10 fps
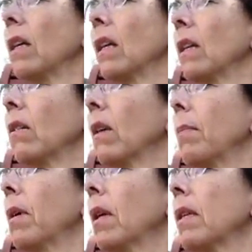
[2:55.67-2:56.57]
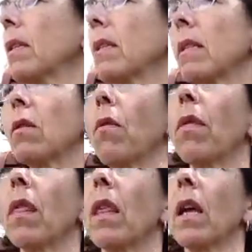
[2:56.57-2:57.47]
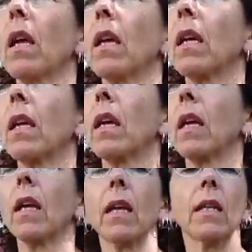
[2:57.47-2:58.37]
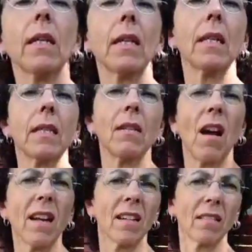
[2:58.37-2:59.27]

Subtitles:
you know, a book is so thick and it's not